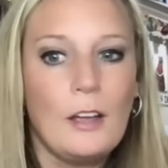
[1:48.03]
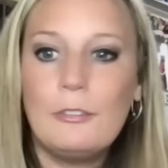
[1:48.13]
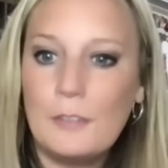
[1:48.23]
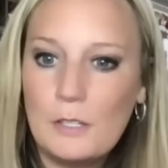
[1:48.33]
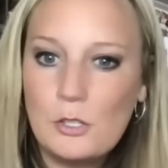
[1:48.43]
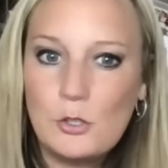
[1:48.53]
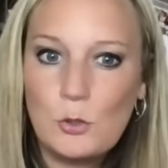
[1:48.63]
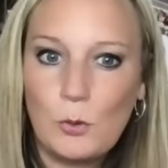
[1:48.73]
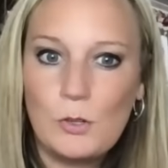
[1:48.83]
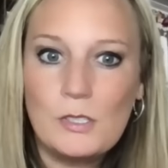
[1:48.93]
I finished
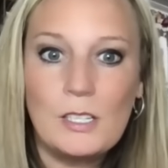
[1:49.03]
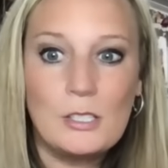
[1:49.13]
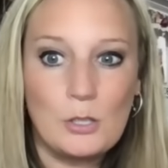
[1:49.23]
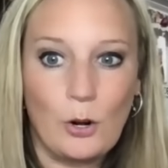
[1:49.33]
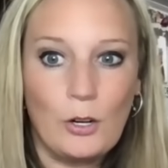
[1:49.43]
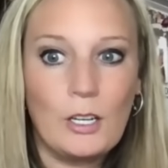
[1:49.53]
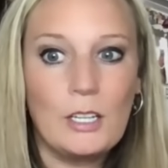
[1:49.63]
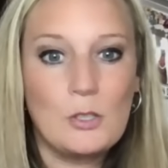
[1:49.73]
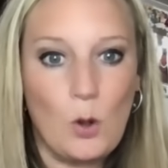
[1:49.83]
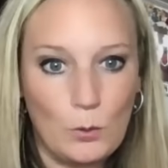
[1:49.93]
chores. It's dark.
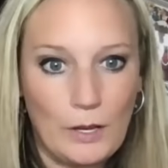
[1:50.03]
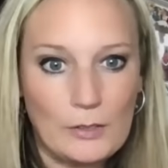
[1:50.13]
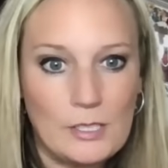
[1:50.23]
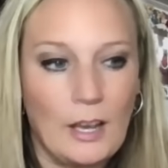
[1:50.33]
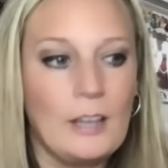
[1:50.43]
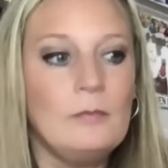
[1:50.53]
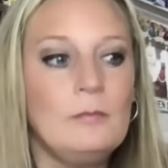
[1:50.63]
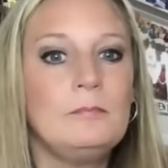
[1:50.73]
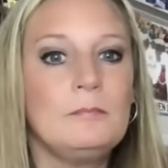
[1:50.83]
It's cold outside.